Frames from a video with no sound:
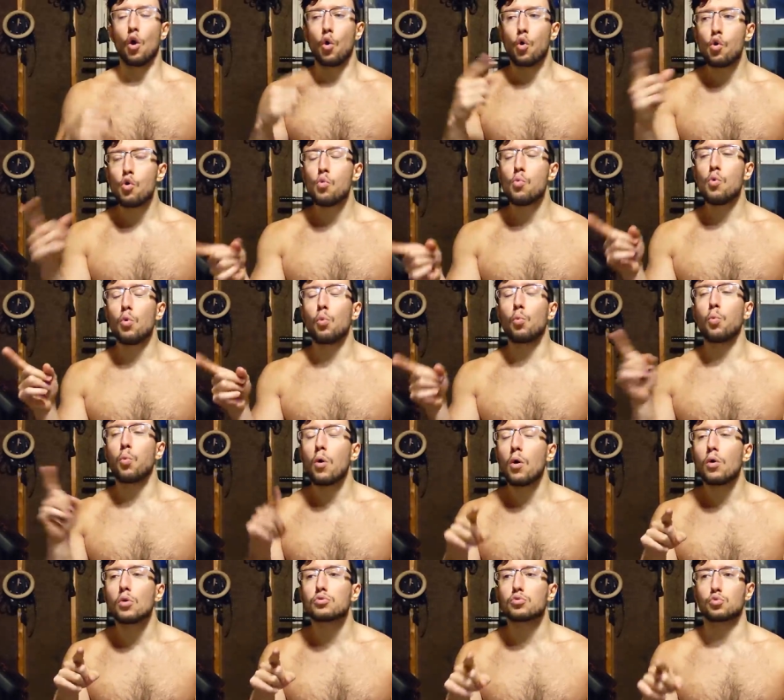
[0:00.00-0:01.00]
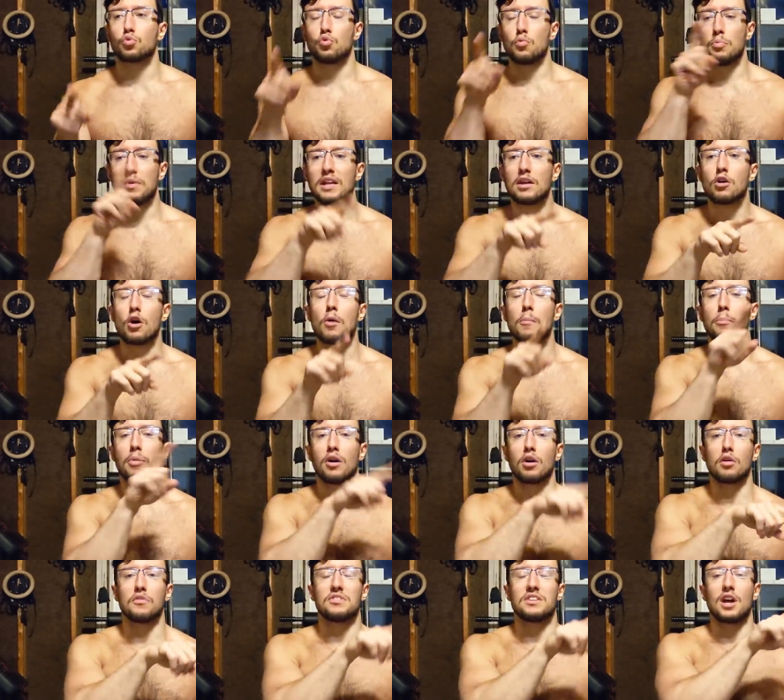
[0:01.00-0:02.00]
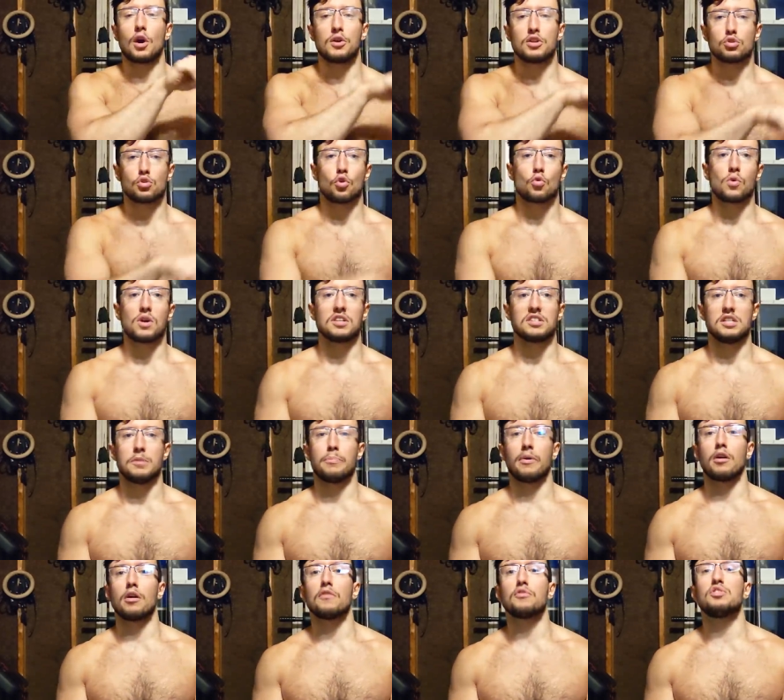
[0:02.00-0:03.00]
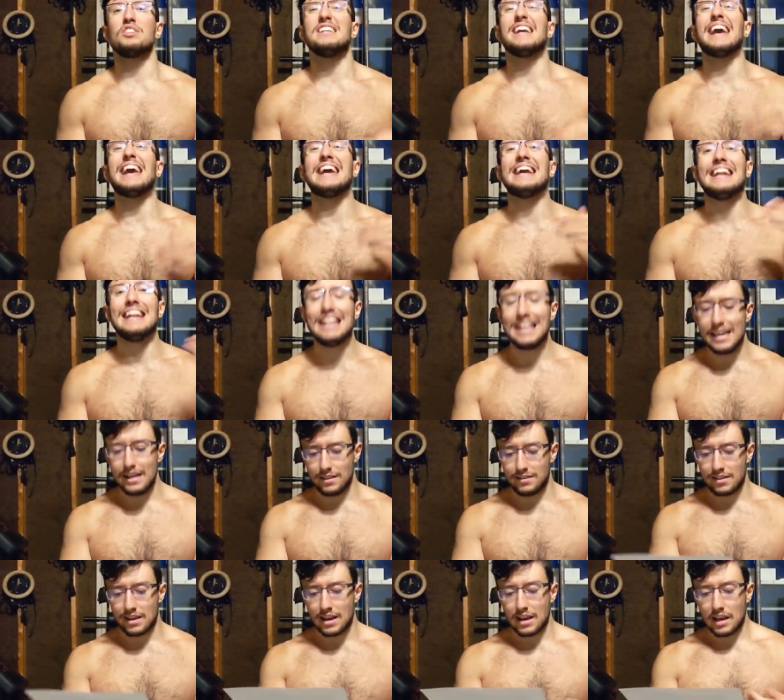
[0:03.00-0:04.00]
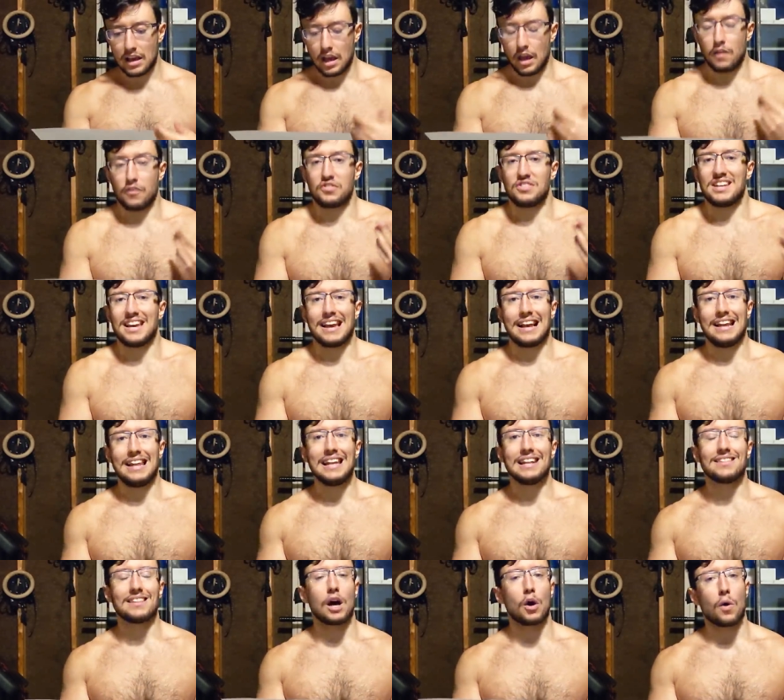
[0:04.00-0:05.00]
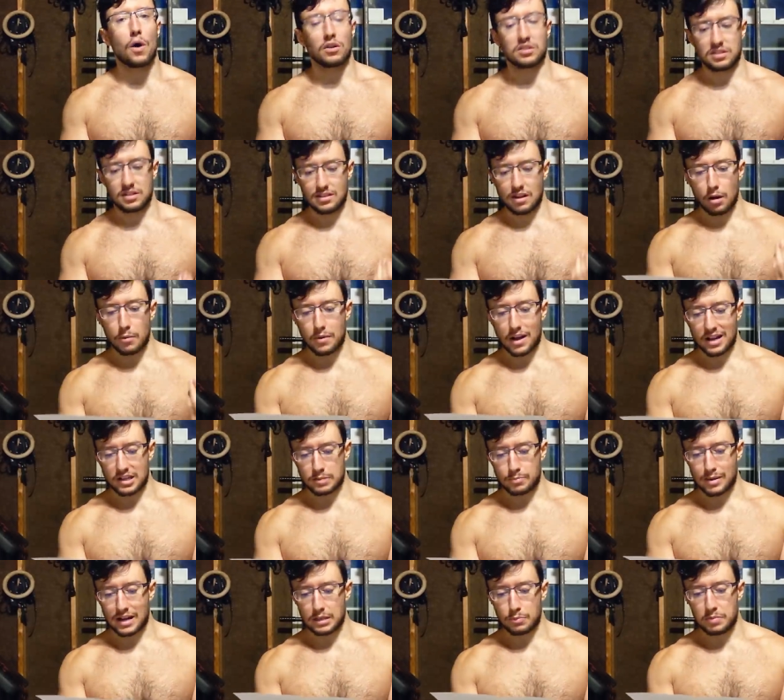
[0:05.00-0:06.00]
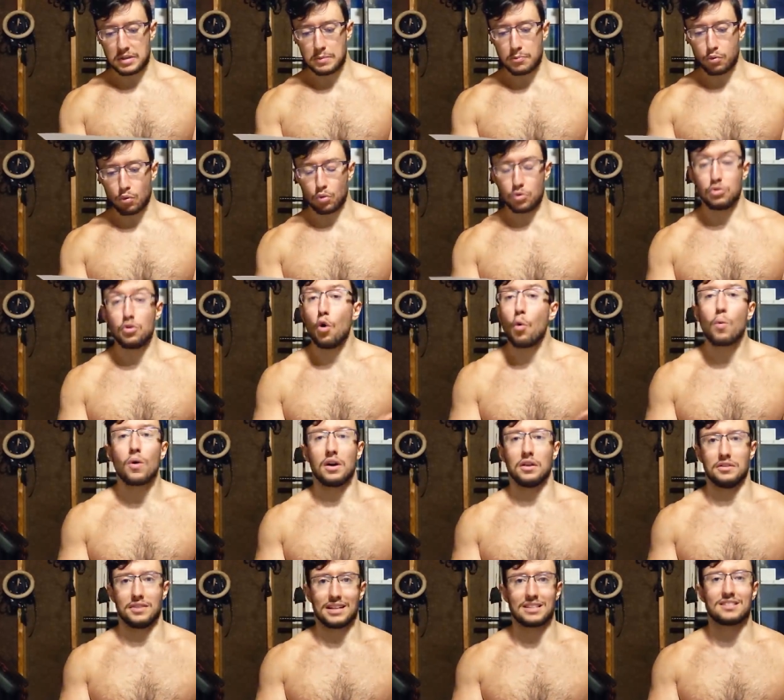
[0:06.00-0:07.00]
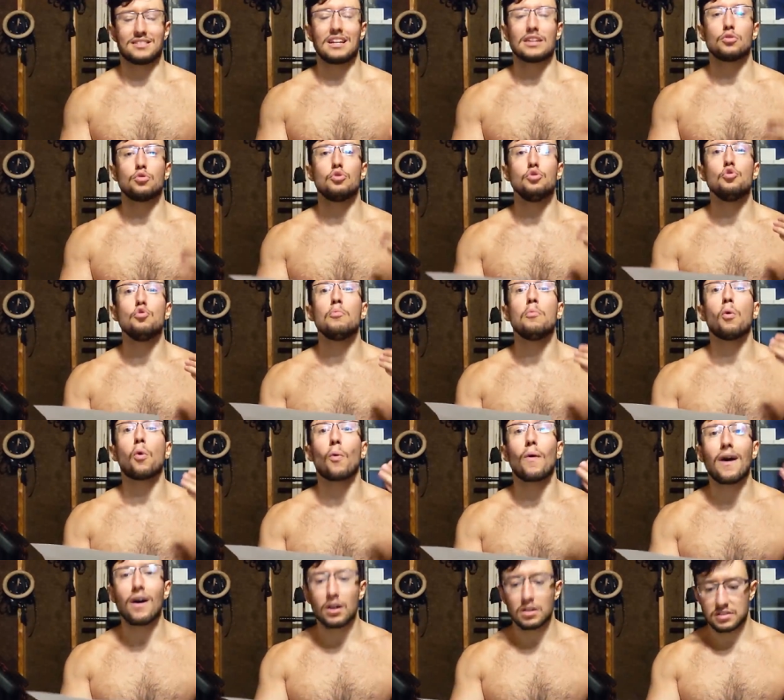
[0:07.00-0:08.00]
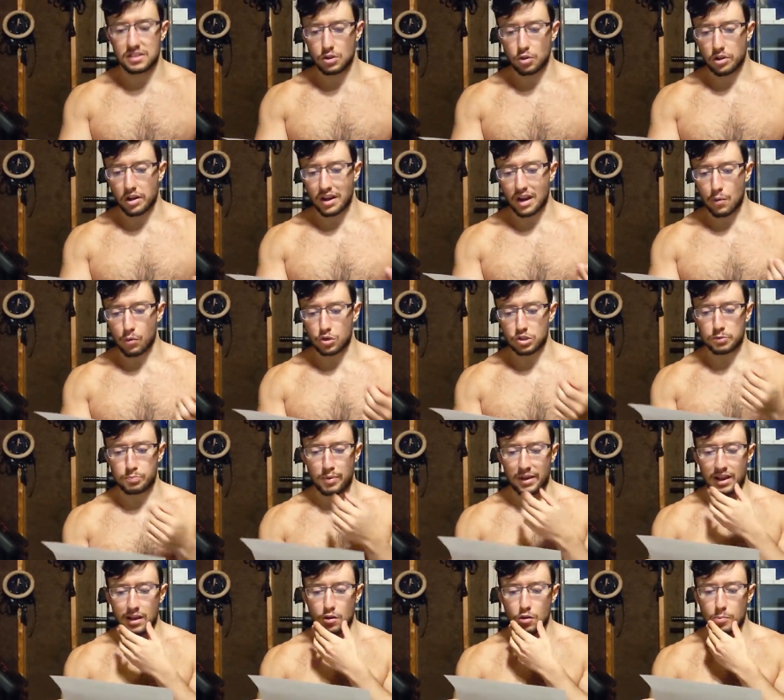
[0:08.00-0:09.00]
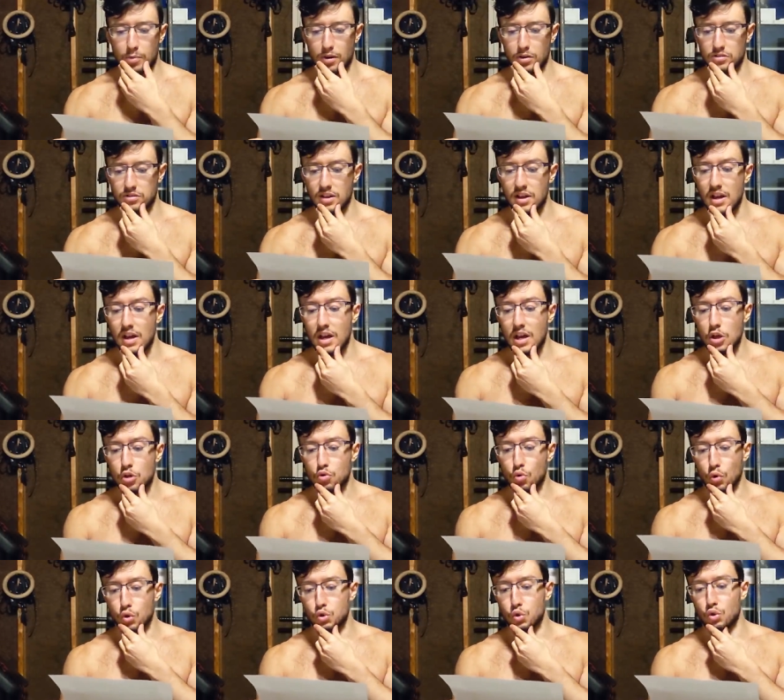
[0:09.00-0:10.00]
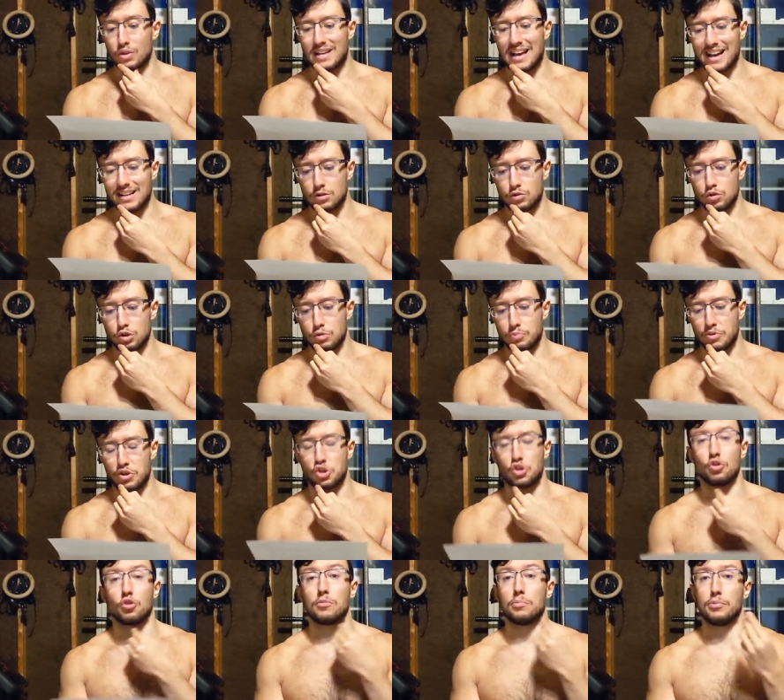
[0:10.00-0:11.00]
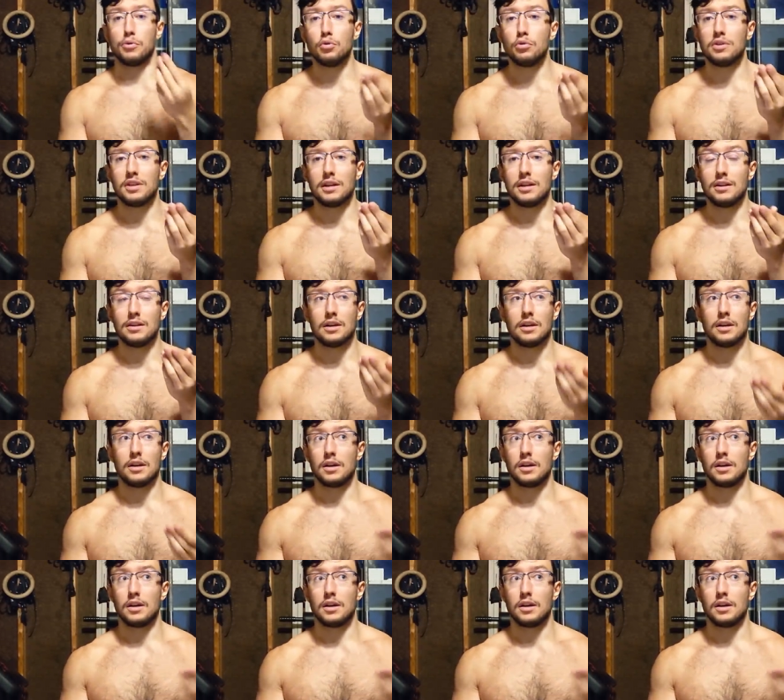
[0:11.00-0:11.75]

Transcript: Who will want to become part of the aristocracy, part of the elite, if the elite now are seen as bad people? No one. That's that new morality again I was speaking about. You also cast suspicion on beauty.